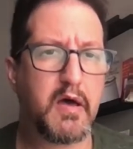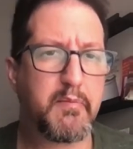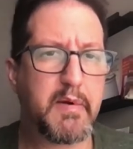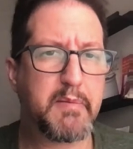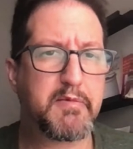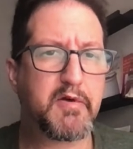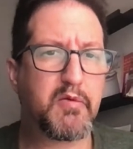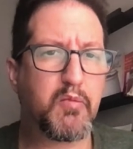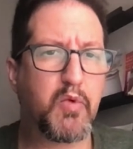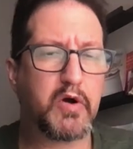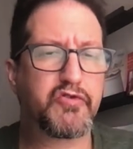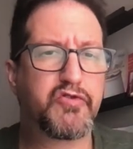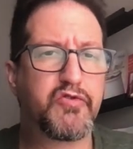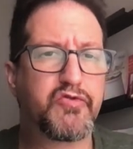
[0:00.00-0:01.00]
maybe 1
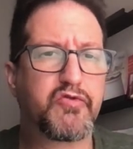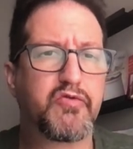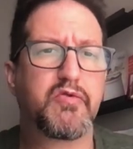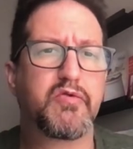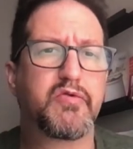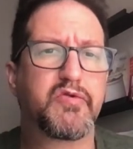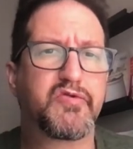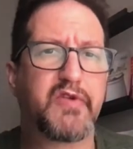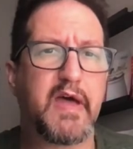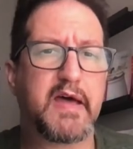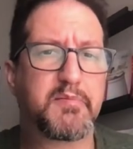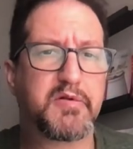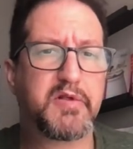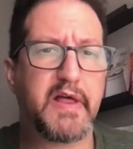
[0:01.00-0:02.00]
or 2 screws,
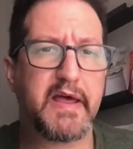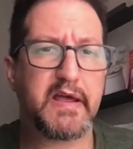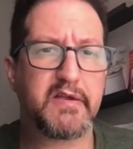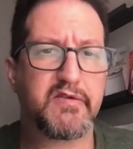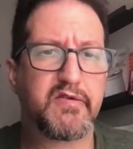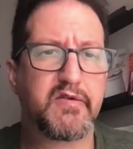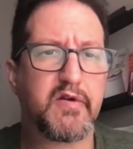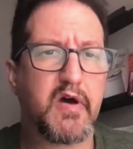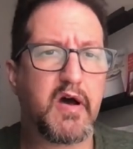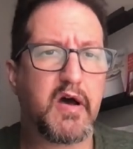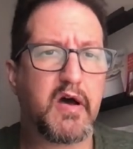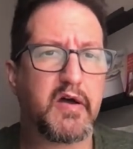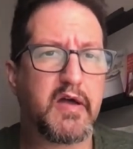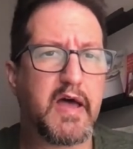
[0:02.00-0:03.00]
and a plate
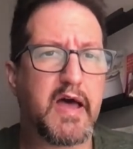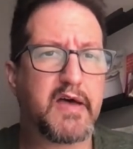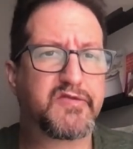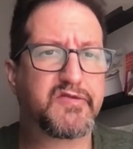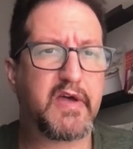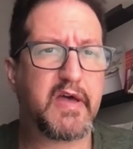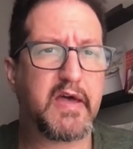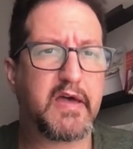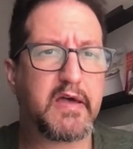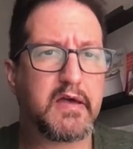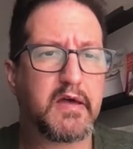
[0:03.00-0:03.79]
as a